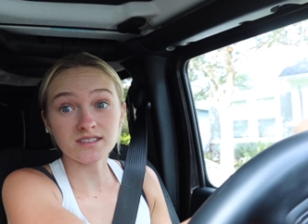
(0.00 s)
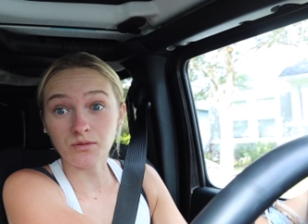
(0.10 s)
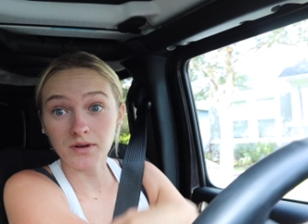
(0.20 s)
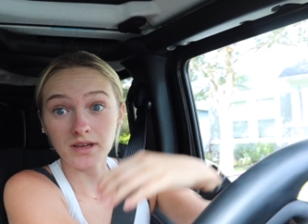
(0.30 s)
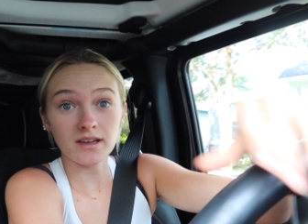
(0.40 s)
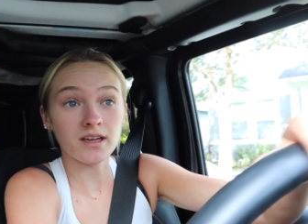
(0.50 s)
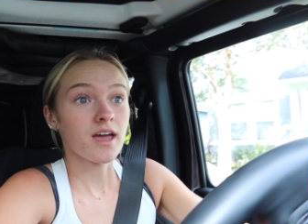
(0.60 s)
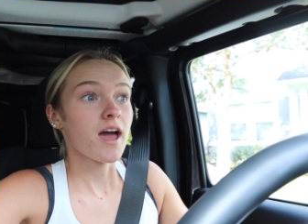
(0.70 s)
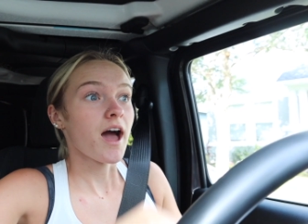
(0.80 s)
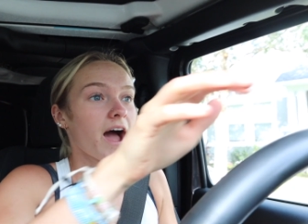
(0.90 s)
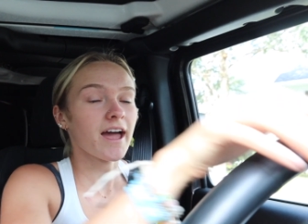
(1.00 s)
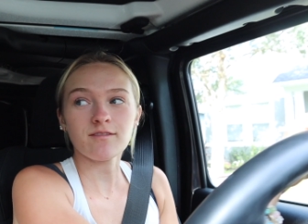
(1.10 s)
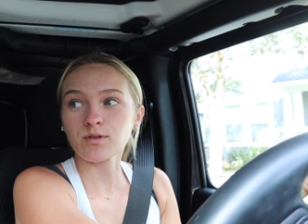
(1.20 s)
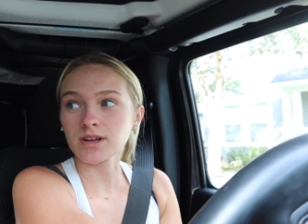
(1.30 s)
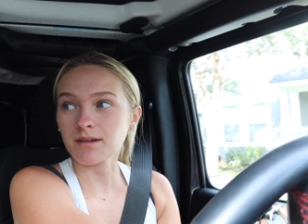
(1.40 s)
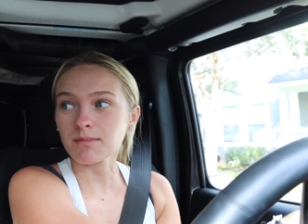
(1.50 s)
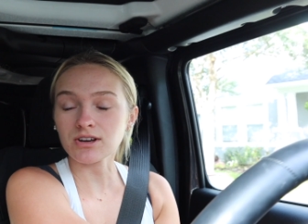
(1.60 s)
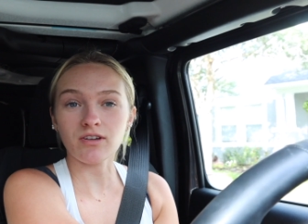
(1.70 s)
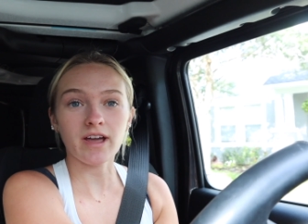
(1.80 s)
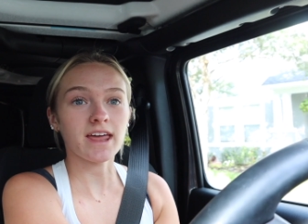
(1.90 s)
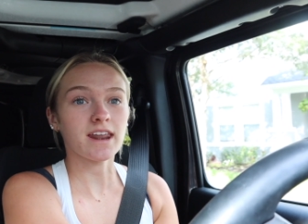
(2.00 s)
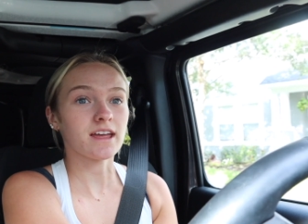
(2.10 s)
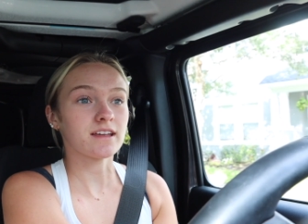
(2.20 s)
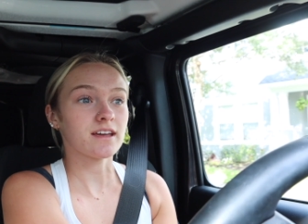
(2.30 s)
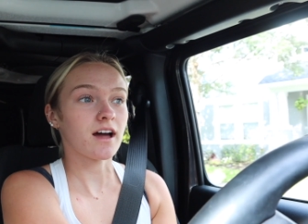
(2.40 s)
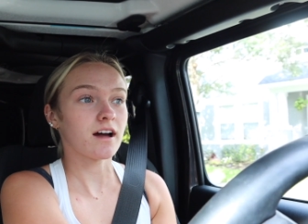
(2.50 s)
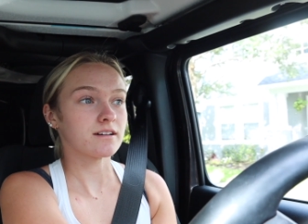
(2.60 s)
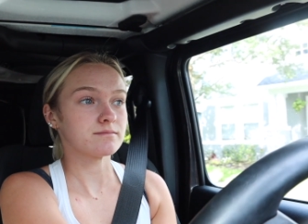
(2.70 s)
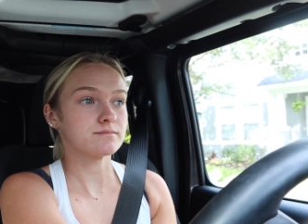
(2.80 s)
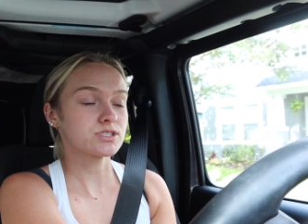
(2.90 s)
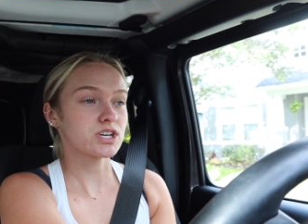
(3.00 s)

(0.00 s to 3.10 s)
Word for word: annoying. I've really been creating um,